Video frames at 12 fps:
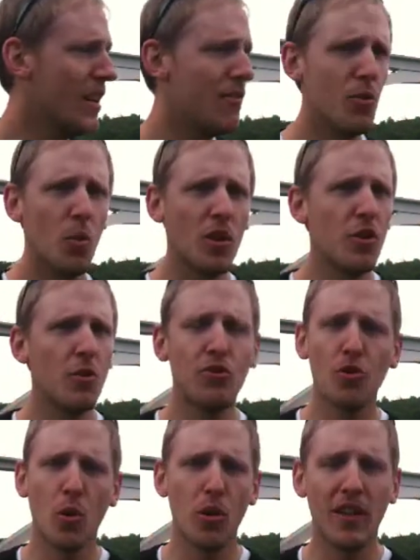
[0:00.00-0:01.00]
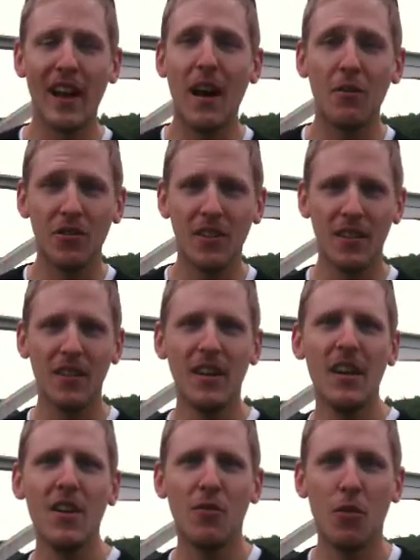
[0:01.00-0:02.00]
if you want to do a shorter thing, obviously
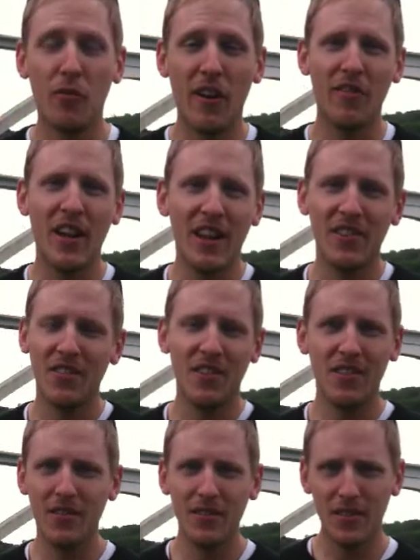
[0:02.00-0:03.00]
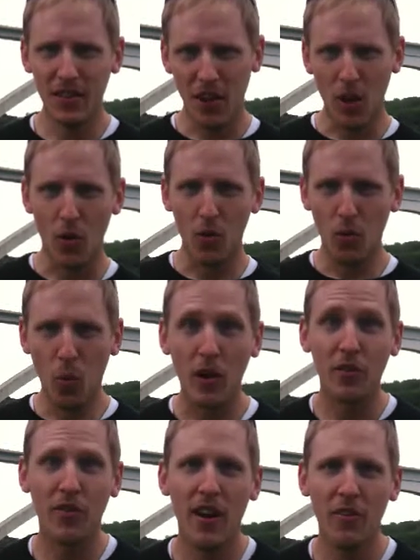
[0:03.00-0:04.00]
4 or 5 days isn't
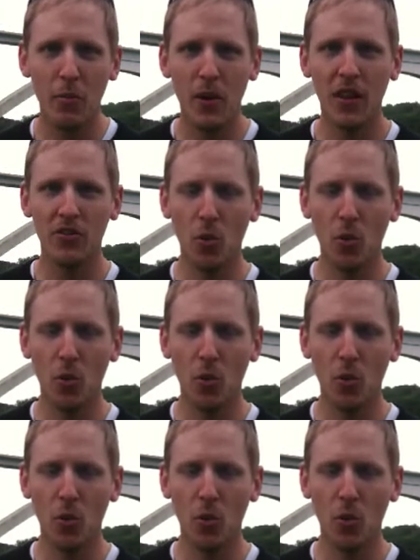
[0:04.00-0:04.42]
work for everybody.